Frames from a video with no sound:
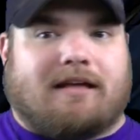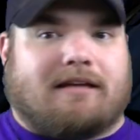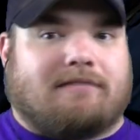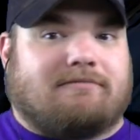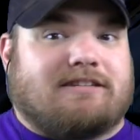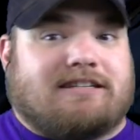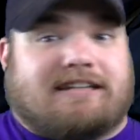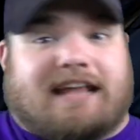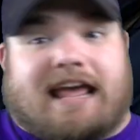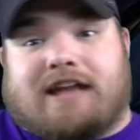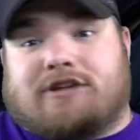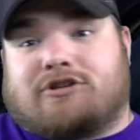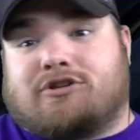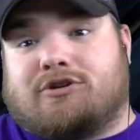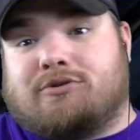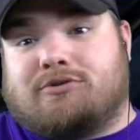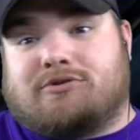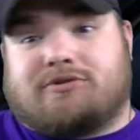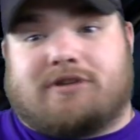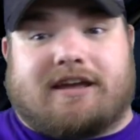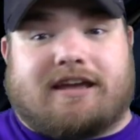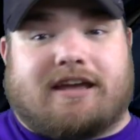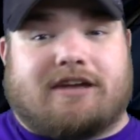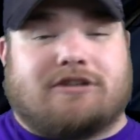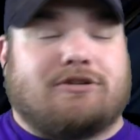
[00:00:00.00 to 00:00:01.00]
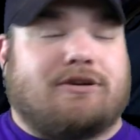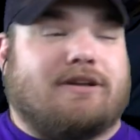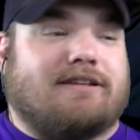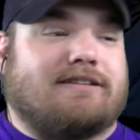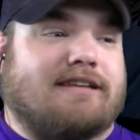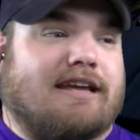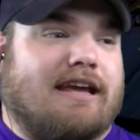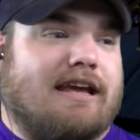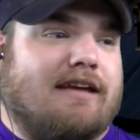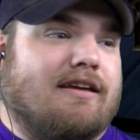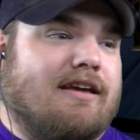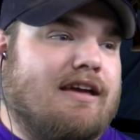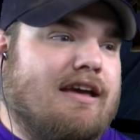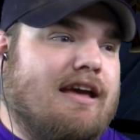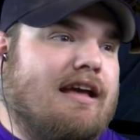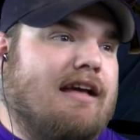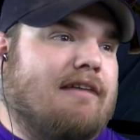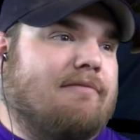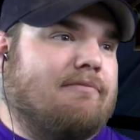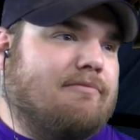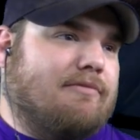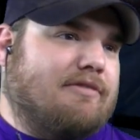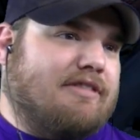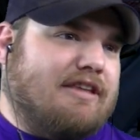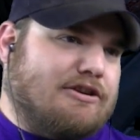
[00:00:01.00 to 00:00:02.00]
statues, I guess you could say.
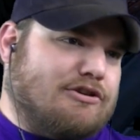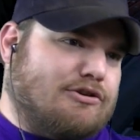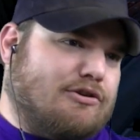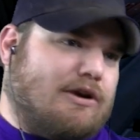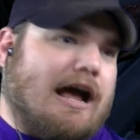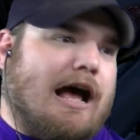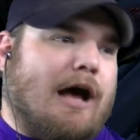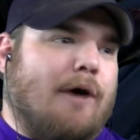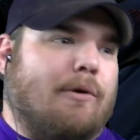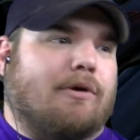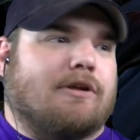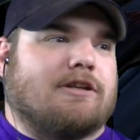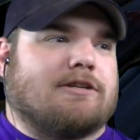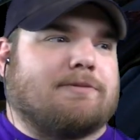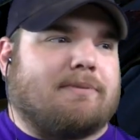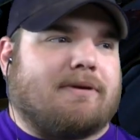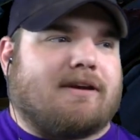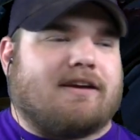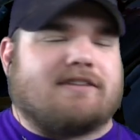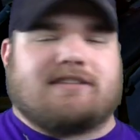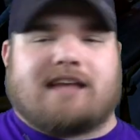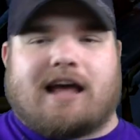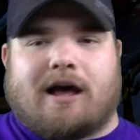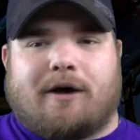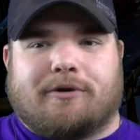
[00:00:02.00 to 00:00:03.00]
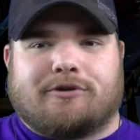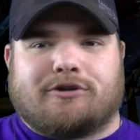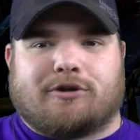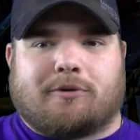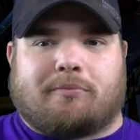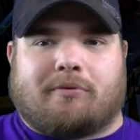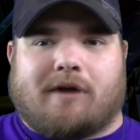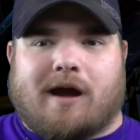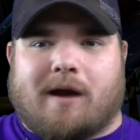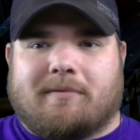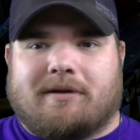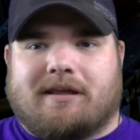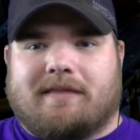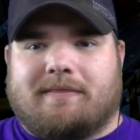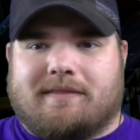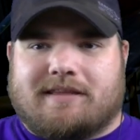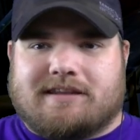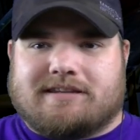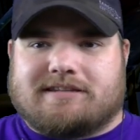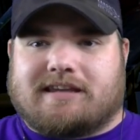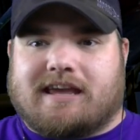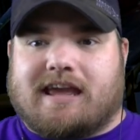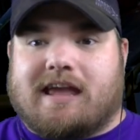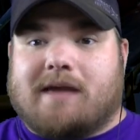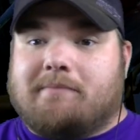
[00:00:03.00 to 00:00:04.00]
These are owls because owls are prominent in
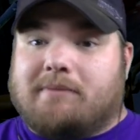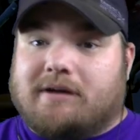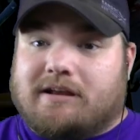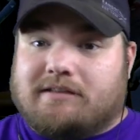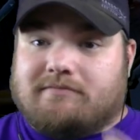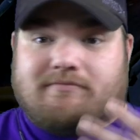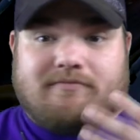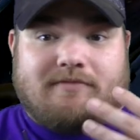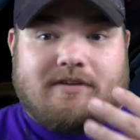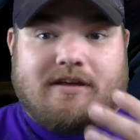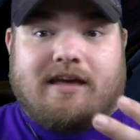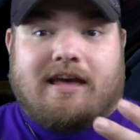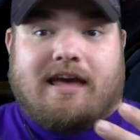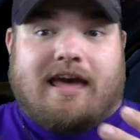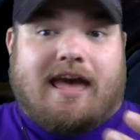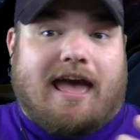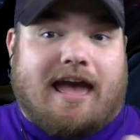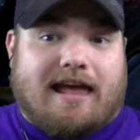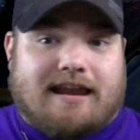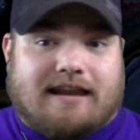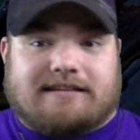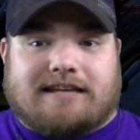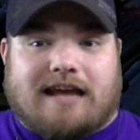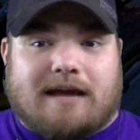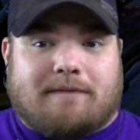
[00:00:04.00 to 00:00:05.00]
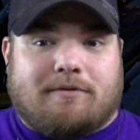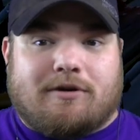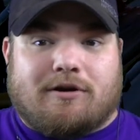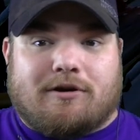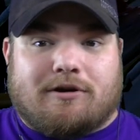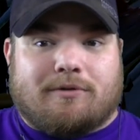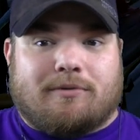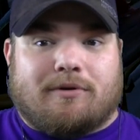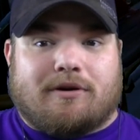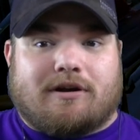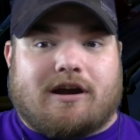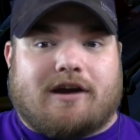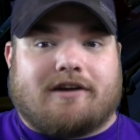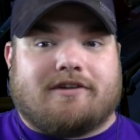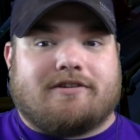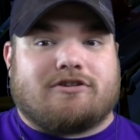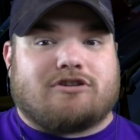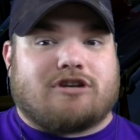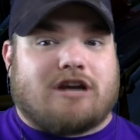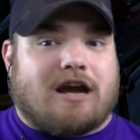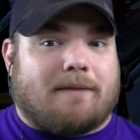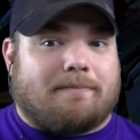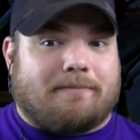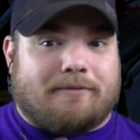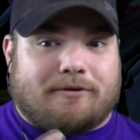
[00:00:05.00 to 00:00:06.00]
this game, but anytime you go to a garden
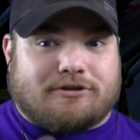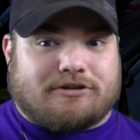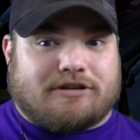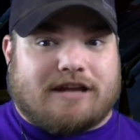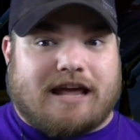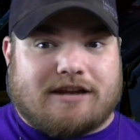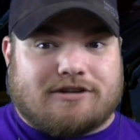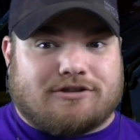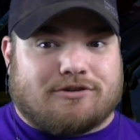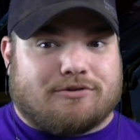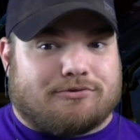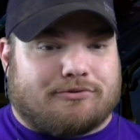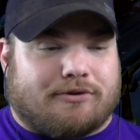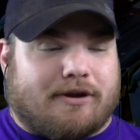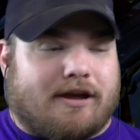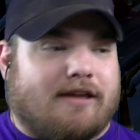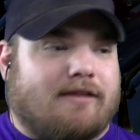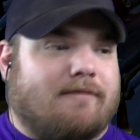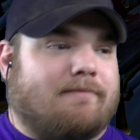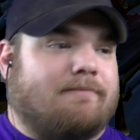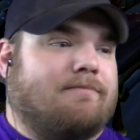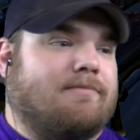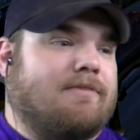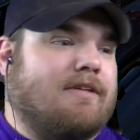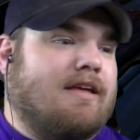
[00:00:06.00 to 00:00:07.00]
shop, there's statues, right?